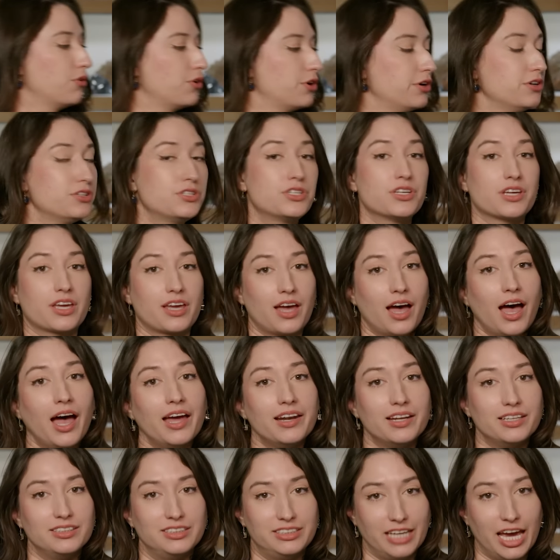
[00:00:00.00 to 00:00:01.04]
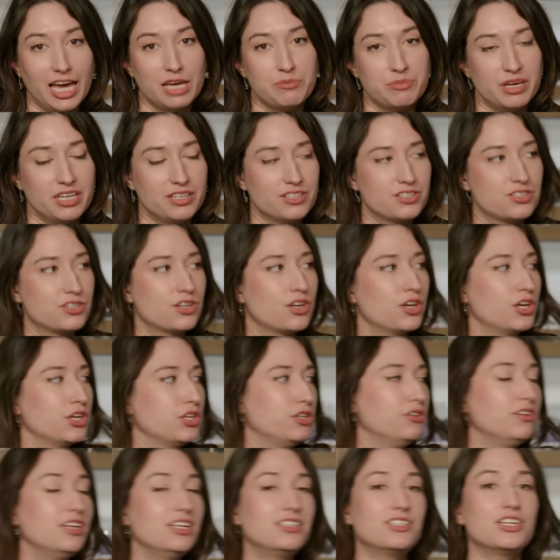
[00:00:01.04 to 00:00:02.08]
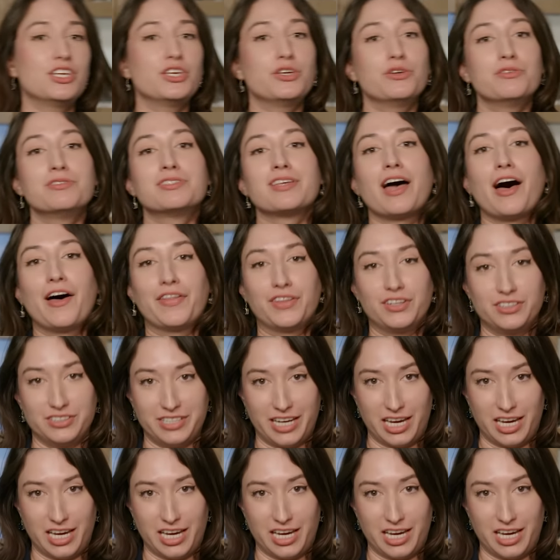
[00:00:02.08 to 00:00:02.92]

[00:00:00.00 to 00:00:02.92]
order to cut a diamond, you need to use other